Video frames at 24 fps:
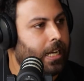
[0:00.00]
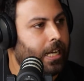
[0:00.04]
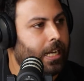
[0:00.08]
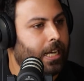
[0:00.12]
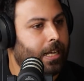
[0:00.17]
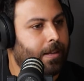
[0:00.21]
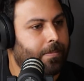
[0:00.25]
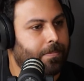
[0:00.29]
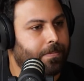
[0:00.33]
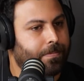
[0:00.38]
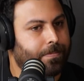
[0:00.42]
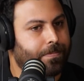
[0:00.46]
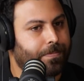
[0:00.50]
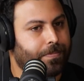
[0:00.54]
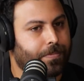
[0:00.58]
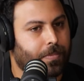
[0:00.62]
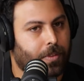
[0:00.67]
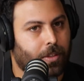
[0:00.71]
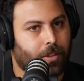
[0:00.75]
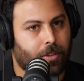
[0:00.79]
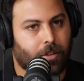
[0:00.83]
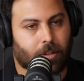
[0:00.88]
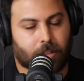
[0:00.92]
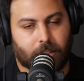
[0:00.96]

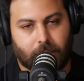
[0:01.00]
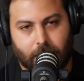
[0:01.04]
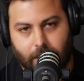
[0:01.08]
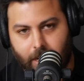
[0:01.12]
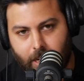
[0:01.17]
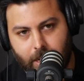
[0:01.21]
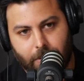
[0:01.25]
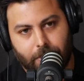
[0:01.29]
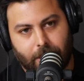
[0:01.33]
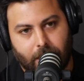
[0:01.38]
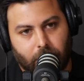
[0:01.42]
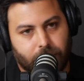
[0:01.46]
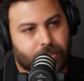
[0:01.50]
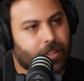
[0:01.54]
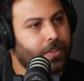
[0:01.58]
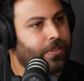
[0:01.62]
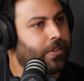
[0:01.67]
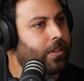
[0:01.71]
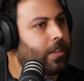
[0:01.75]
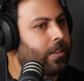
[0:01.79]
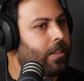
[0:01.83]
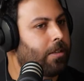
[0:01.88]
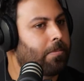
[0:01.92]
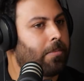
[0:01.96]
Not that anyone else
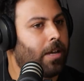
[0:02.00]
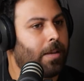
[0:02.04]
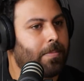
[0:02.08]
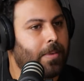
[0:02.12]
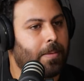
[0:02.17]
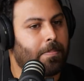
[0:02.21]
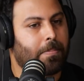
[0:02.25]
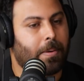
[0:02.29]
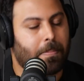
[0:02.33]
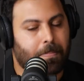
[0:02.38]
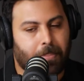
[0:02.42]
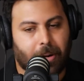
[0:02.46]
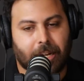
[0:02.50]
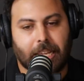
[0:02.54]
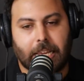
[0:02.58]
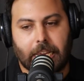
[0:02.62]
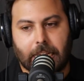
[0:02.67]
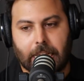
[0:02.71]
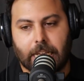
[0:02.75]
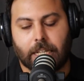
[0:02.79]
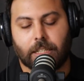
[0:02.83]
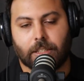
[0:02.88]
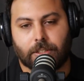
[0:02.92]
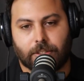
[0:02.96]
isn't at the moment,
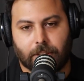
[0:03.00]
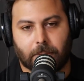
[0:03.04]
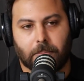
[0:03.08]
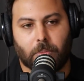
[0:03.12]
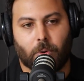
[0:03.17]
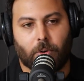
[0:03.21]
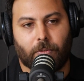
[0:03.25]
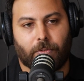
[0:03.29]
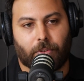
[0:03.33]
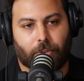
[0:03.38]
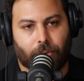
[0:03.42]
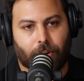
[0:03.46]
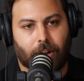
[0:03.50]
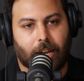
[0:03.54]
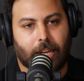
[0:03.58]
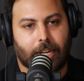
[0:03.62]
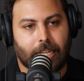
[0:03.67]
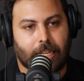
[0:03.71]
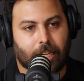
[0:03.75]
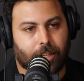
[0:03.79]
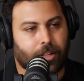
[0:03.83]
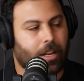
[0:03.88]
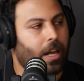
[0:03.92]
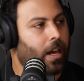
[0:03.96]
bringing in some more
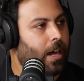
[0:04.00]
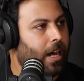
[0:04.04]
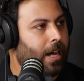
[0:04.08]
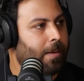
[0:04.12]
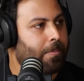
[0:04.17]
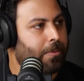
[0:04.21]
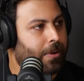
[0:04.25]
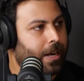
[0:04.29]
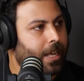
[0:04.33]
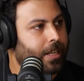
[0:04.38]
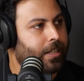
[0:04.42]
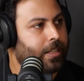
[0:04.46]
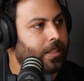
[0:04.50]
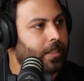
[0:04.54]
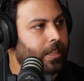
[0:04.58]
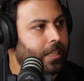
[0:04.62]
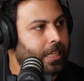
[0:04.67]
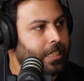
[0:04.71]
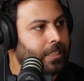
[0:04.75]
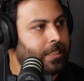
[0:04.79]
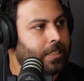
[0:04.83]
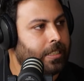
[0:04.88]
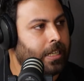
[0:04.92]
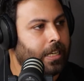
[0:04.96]
variety under our brand at
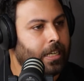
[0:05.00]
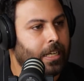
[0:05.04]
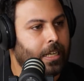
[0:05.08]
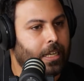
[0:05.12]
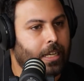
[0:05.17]
least,